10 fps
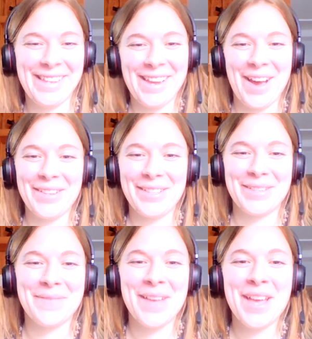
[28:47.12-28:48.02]

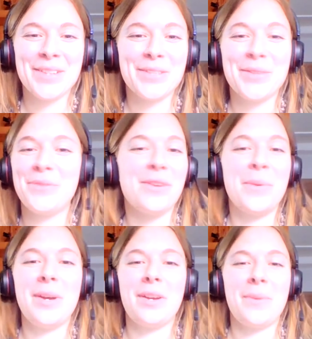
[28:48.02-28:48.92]
Awesome. So if a
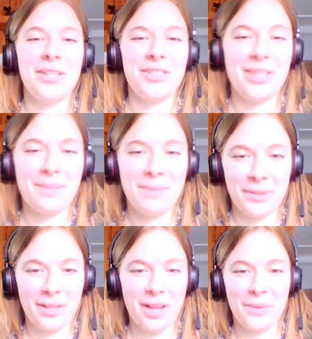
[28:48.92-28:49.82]
question that
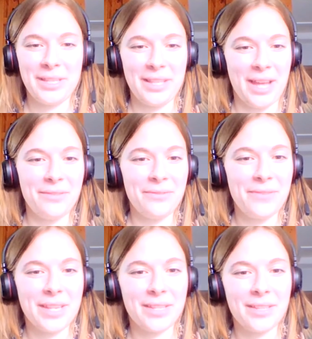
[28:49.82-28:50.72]
people always love
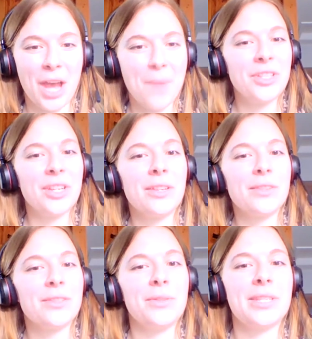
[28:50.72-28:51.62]
is how much can
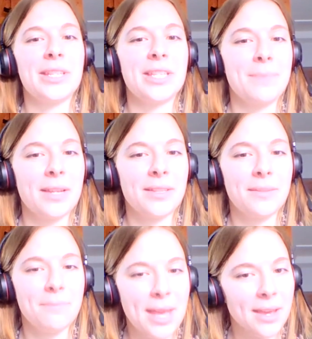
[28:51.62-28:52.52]
our students expect
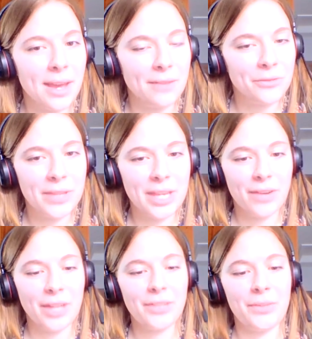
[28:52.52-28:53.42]
to make after they
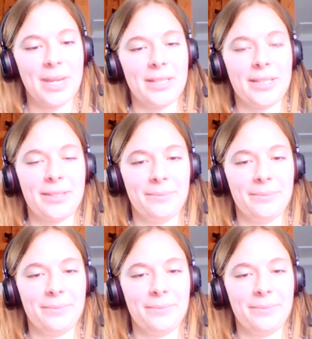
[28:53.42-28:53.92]
graduate?